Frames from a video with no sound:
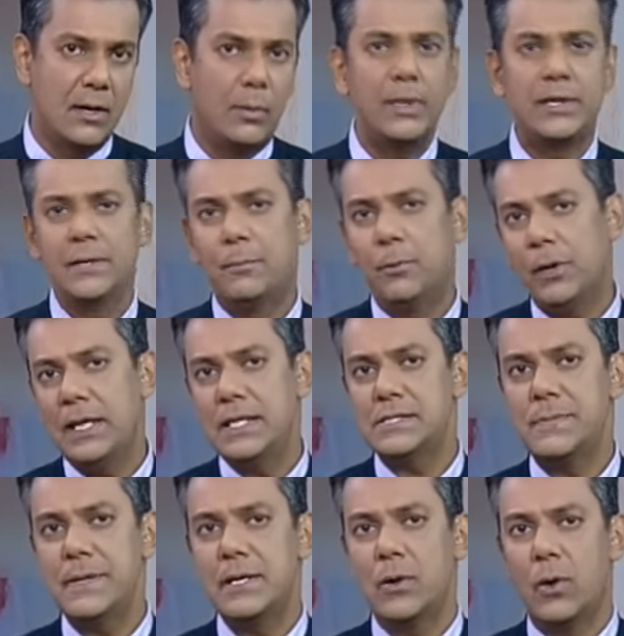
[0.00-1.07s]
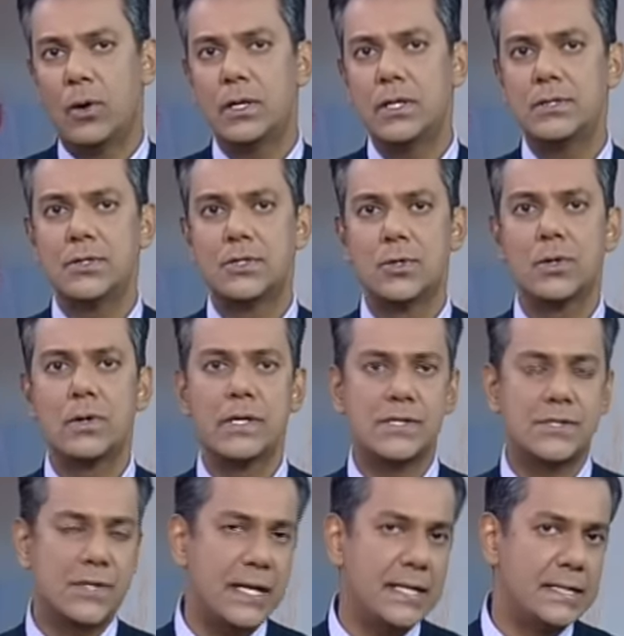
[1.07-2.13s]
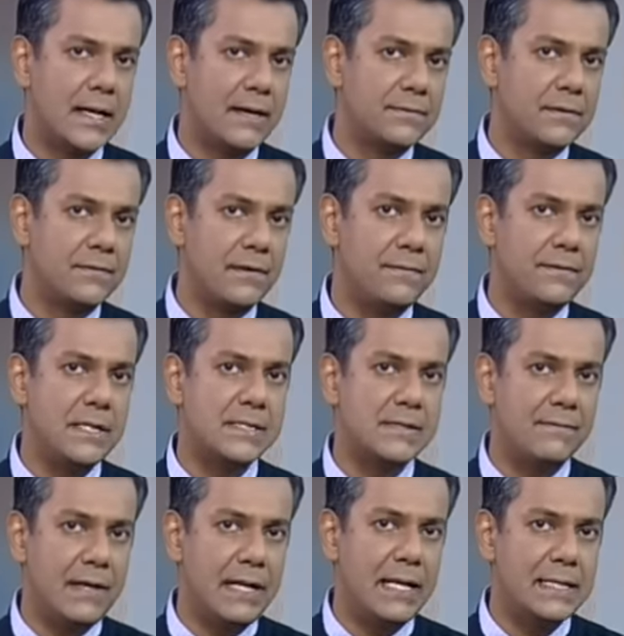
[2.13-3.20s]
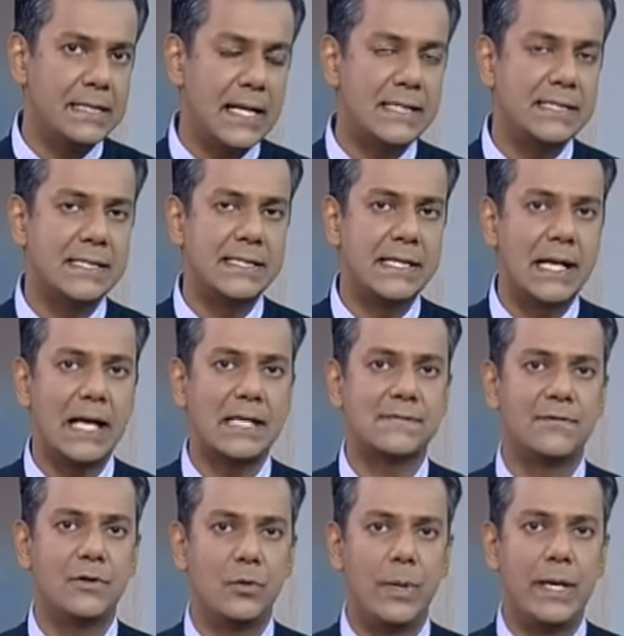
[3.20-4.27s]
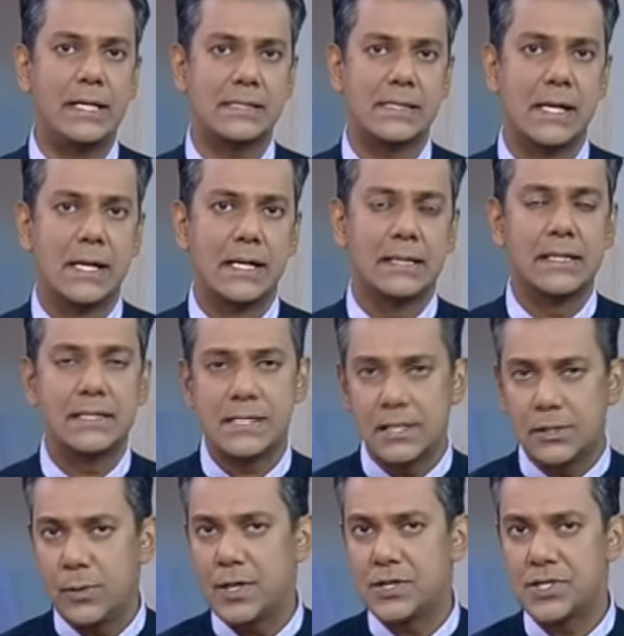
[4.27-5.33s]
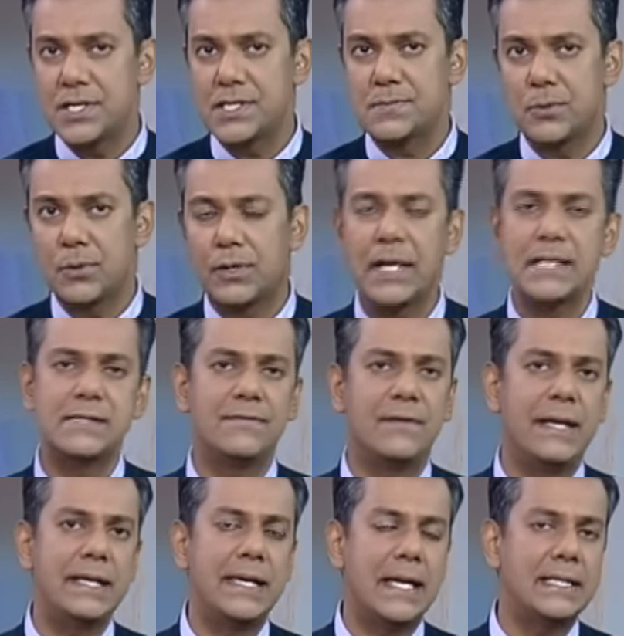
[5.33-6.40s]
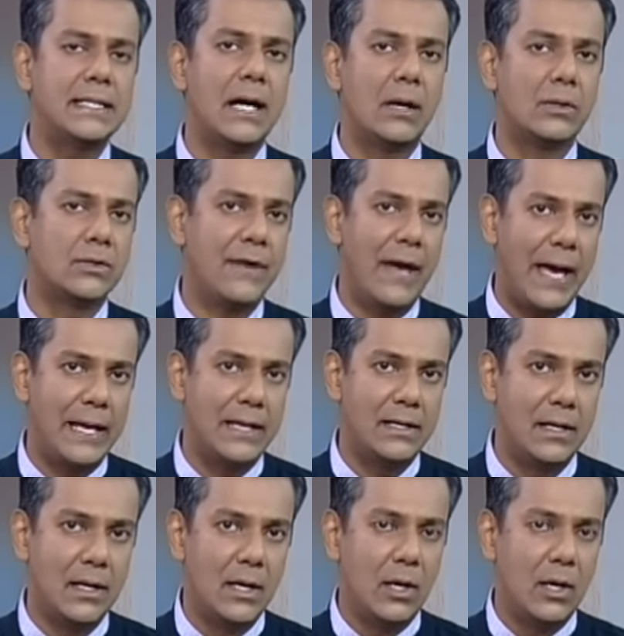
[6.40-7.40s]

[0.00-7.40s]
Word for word: With the police being ordered to show restraint after 50 civilian deaths in the last few weeks, the situation is progressively getting out of hand,